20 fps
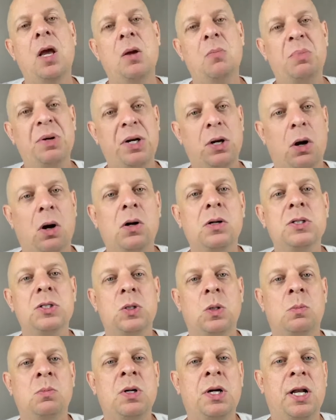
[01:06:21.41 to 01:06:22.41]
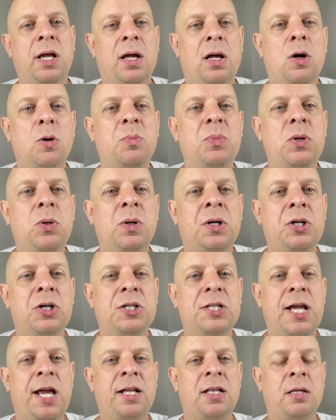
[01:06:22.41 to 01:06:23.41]
but also I'm going to help you
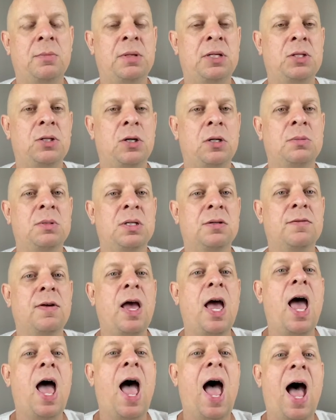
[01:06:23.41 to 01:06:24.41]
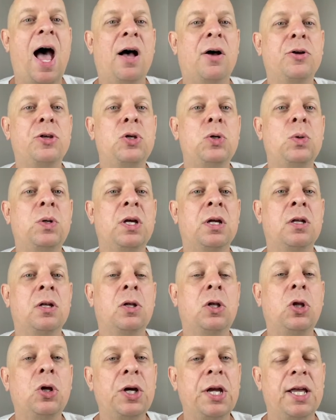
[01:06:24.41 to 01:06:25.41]
understand them in terms of how you can
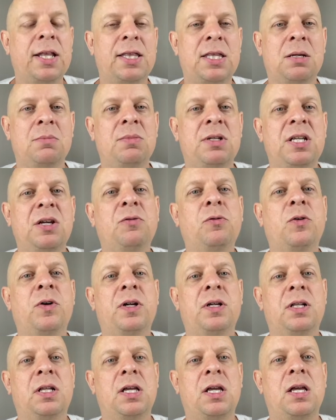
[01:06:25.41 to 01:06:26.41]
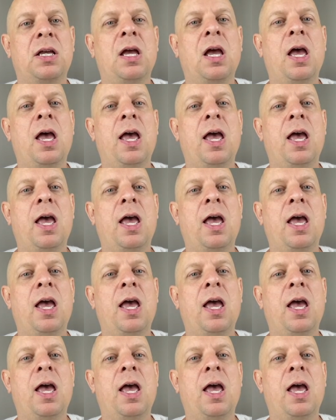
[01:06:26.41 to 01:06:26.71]
look at them differently